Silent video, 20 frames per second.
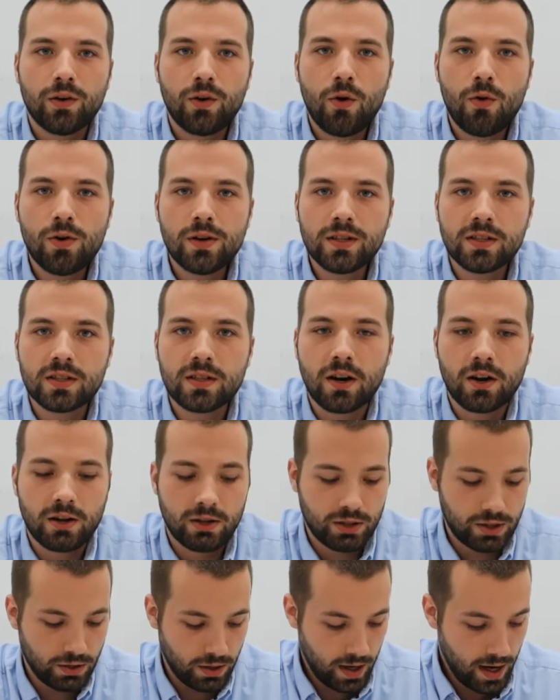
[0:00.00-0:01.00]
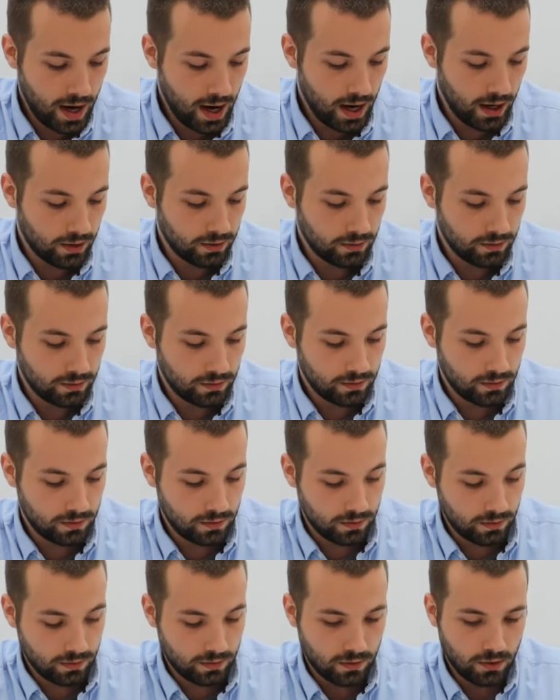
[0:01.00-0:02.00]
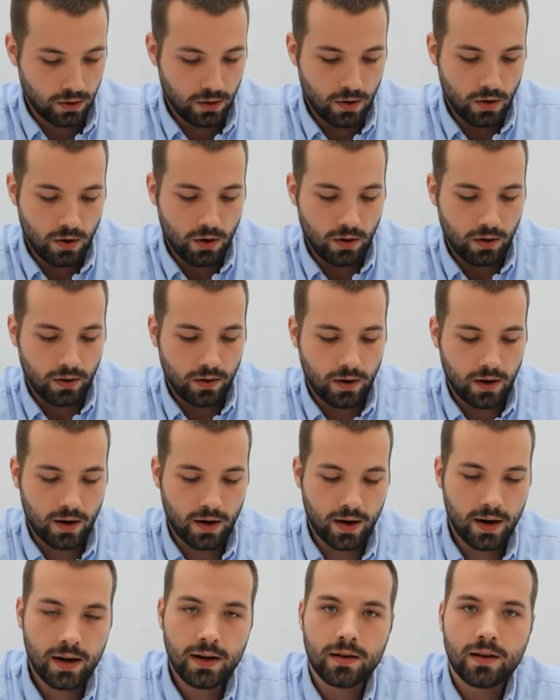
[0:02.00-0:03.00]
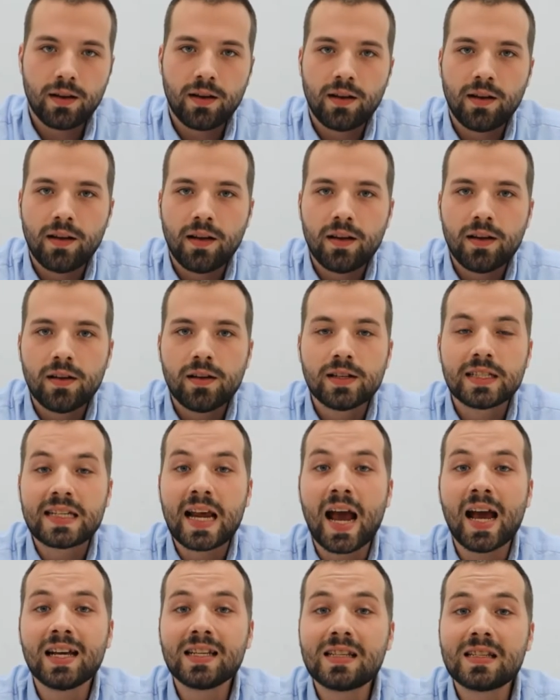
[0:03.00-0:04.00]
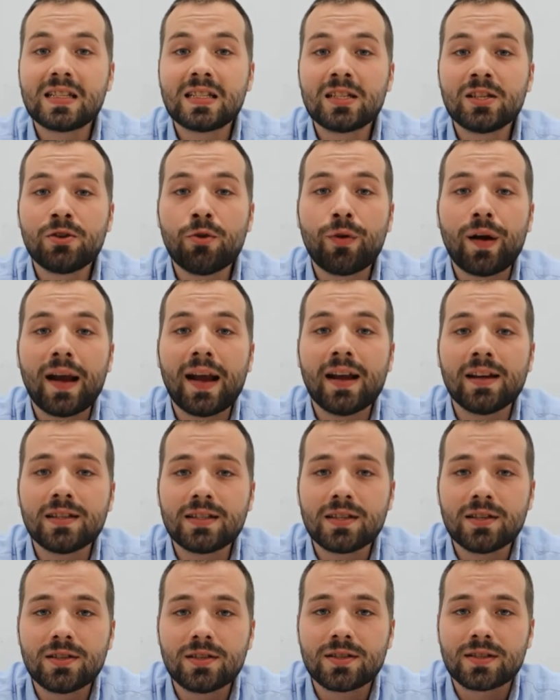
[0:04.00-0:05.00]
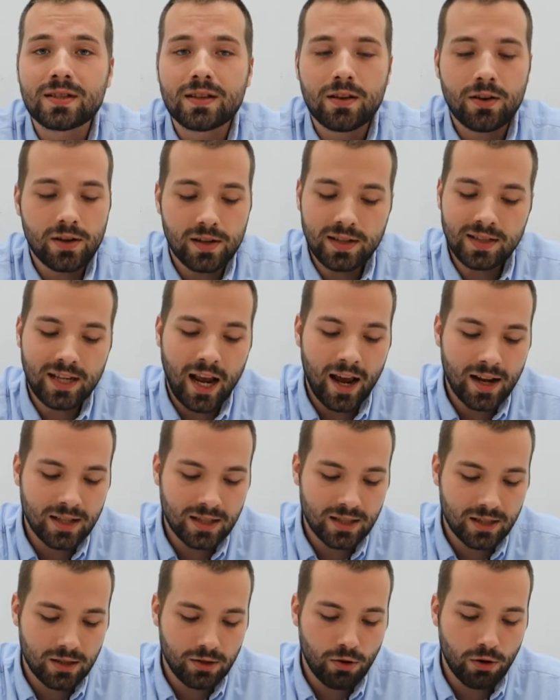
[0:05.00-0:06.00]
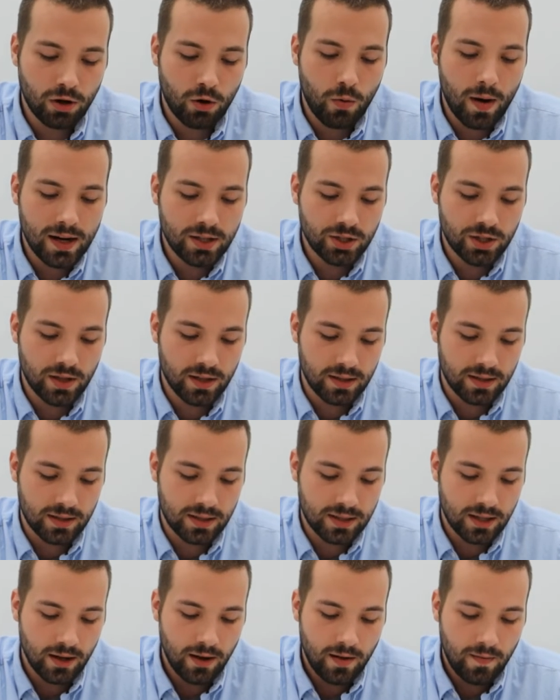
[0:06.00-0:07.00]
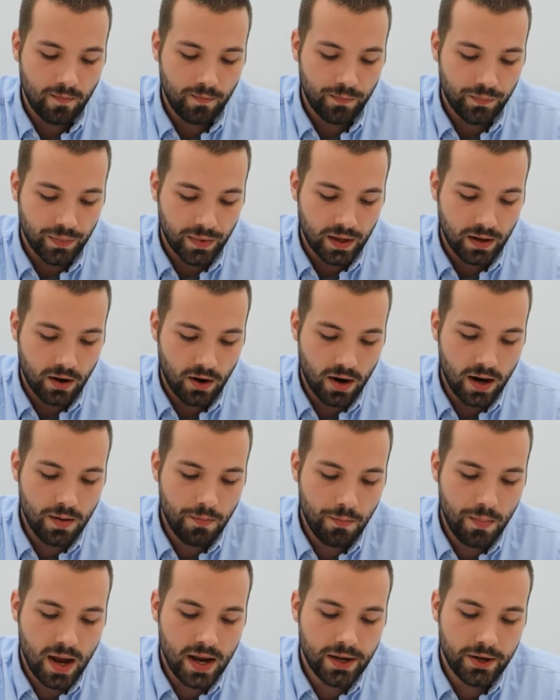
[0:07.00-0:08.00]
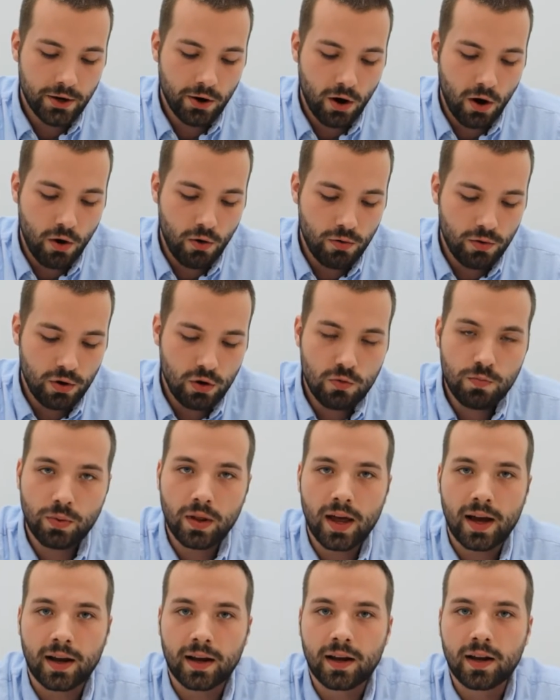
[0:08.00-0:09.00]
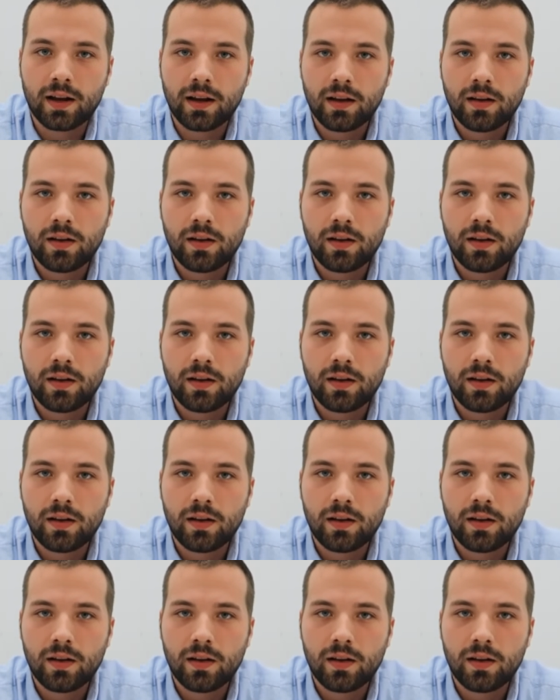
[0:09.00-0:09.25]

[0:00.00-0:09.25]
cornstarch? All right? Test your answers, or test your questions. All right, make your own oobleck.